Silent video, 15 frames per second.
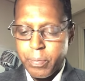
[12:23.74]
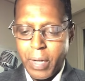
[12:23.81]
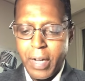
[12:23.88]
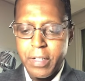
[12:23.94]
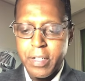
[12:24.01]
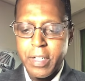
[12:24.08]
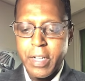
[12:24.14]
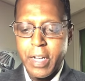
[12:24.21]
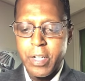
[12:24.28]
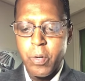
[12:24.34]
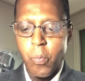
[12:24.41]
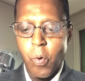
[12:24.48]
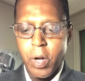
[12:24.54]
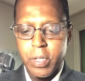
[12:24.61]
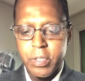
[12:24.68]
from
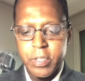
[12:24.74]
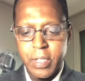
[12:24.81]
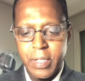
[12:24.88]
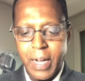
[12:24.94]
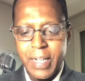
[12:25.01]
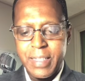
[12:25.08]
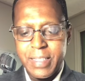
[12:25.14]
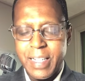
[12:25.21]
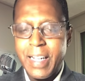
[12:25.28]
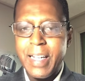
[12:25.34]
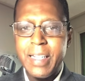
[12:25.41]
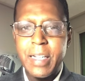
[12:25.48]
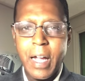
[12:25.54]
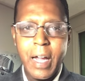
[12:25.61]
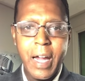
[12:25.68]
1981 to
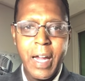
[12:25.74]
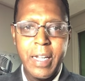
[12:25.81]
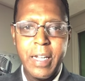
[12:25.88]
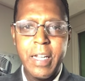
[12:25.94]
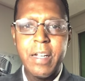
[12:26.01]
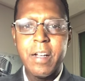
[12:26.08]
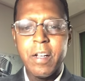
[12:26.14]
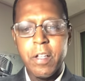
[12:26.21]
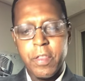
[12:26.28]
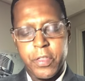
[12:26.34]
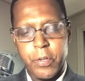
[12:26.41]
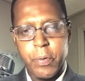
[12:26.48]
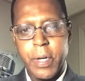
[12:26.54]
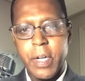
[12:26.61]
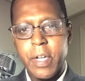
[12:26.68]

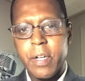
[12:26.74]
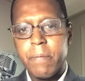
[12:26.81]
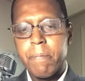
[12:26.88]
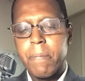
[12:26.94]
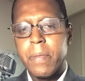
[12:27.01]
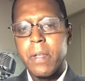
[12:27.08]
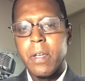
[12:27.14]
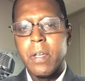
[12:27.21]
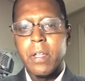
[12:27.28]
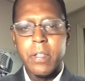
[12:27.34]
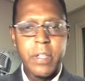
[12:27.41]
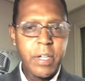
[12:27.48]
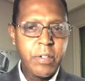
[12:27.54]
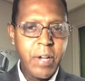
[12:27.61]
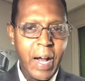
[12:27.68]
1983.
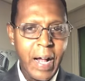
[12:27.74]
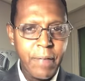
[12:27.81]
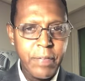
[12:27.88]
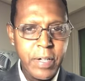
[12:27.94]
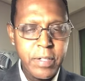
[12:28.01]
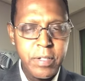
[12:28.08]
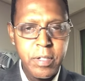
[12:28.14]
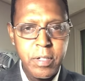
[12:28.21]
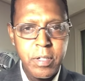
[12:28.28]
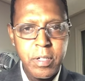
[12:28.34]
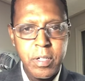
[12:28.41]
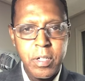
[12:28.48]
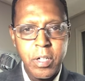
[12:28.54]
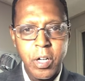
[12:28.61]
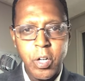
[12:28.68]
There you have it.
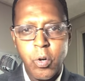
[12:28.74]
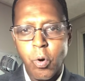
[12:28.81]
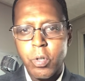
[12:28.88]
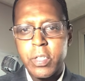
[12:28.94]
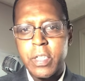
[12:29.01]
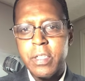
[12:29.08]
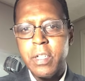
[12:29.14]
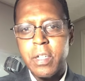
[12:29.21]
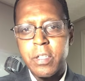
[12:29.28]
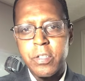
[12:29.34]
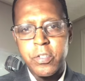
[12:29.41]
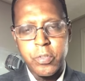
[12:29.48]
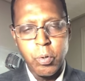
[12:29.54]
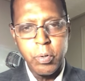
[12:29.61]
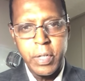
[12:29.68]

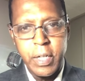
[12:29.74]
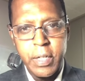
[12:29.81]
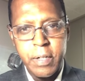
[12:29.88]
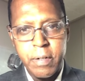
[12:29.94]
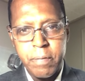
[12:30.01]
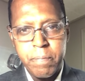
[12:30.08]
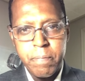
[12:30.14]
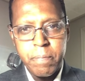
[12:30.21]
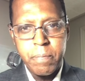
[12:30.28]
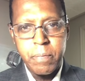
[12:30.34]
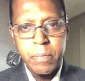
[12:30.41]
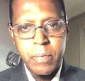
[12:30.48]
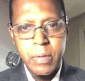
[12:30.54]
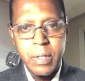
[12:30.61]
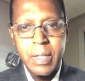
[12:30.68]
Gordon Solie,
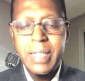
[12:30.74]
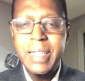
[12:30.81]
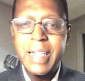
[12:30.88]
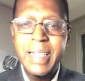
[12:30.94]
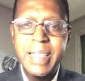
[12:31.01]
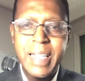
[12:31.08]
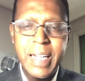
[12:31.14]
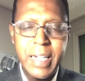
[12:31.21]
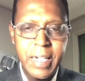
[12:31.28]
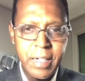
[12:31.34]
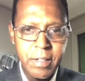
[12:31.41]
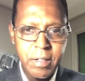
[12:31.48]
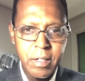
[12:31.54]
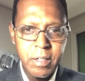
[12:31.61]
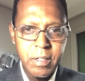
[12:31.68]
the
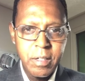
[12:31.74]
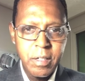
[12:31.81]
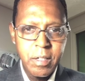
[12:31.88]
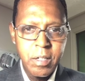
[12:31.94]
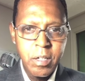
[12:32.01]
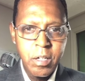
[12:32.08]
Dean